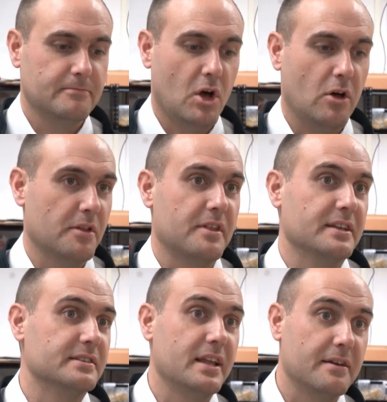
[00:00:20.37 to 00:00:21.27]
all the
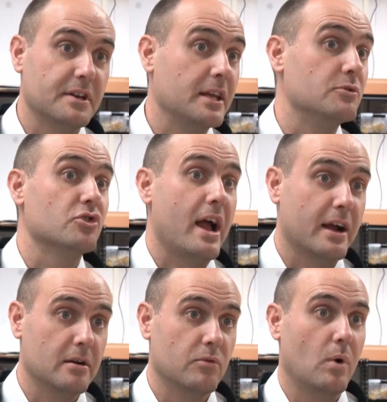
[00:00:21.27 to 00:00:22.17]
things that they have to keep track
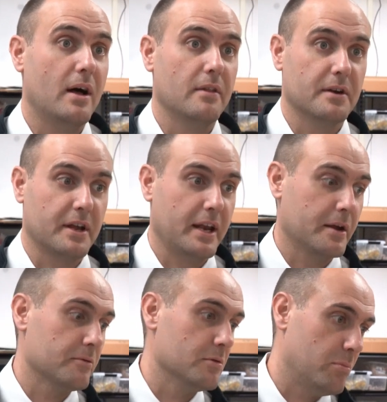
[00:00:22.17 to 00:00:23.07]
of while they're
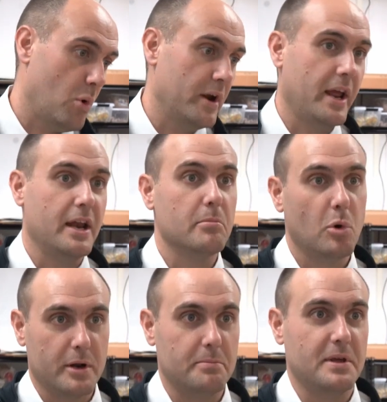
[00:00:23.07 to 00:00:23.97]
getting from point A to
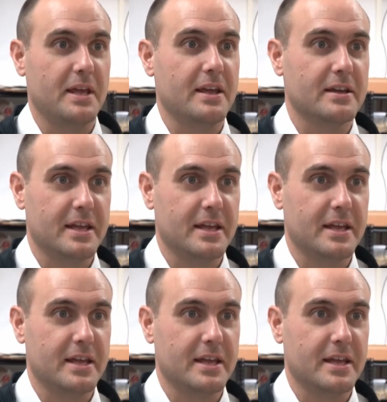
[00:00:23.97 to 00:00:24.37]
point B